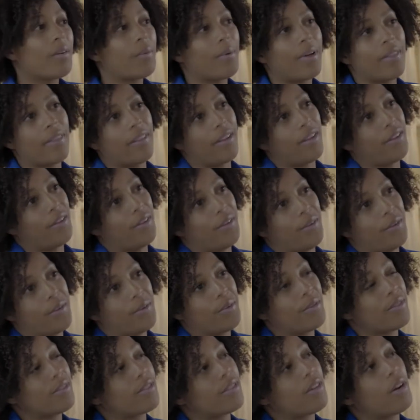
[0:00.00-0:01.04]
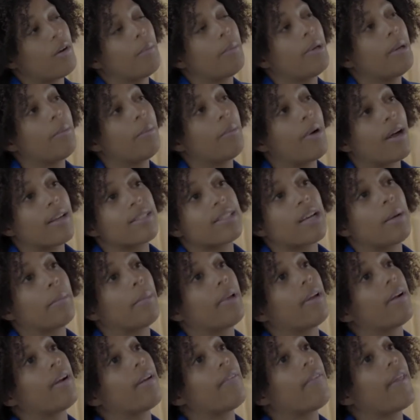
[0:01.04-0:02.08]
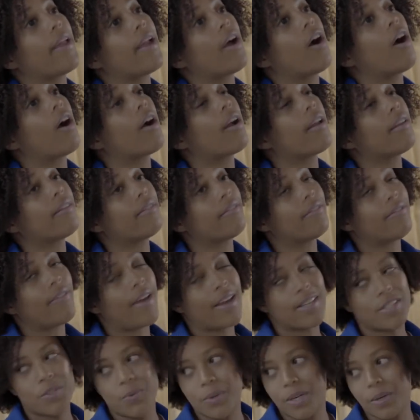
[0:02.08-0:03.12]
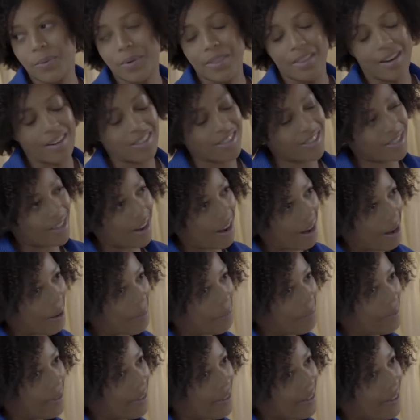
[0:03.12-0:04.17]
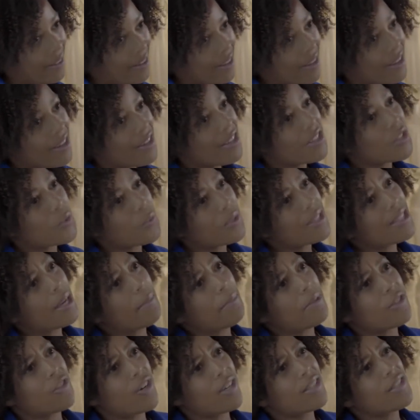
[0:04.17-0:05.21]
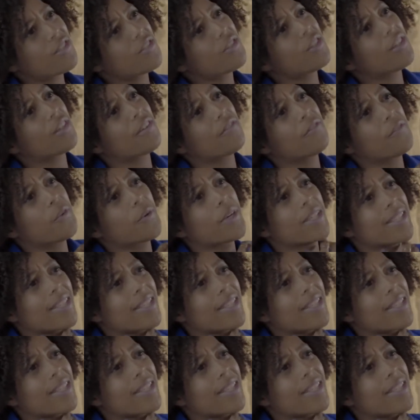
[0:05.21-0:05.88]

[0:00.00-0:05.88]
Why, thank you. So many brides come here, and they are infatuated with our shop. So what type of dress are you looking for